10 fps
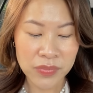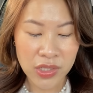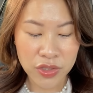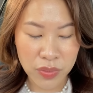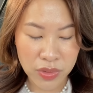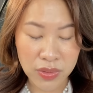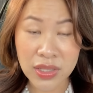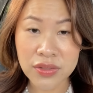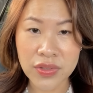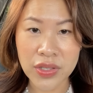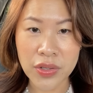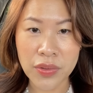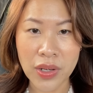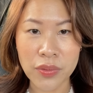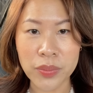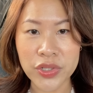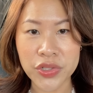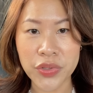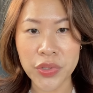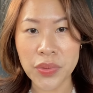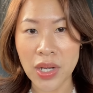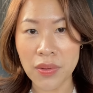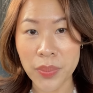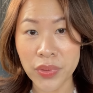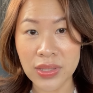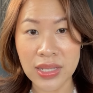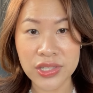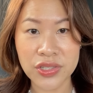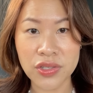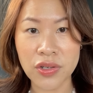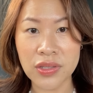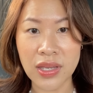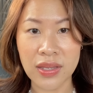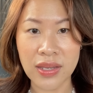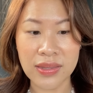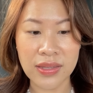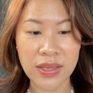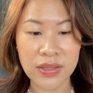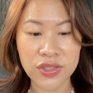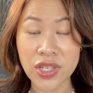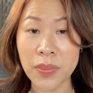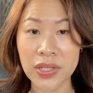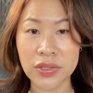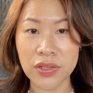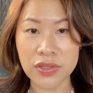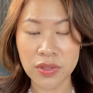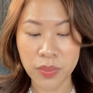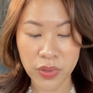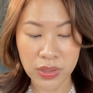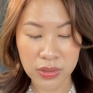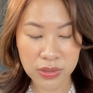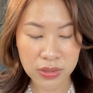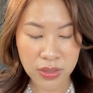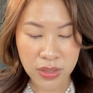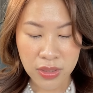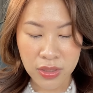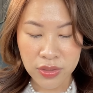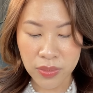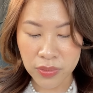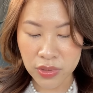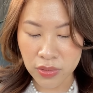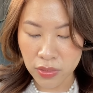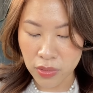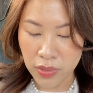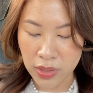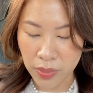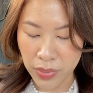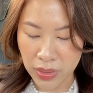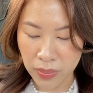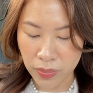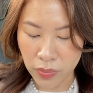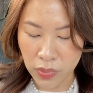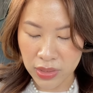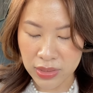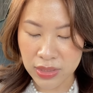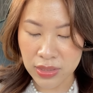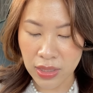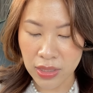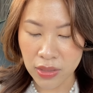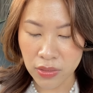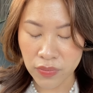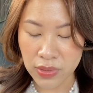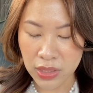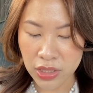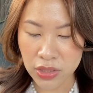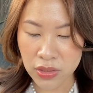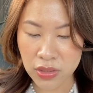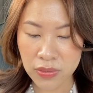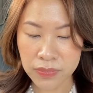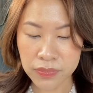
So in today's video I will be showing you how I put the lashes on and at the end share my thoughts on the product. So I'm just going to go ahead and pick up one side of the lashes.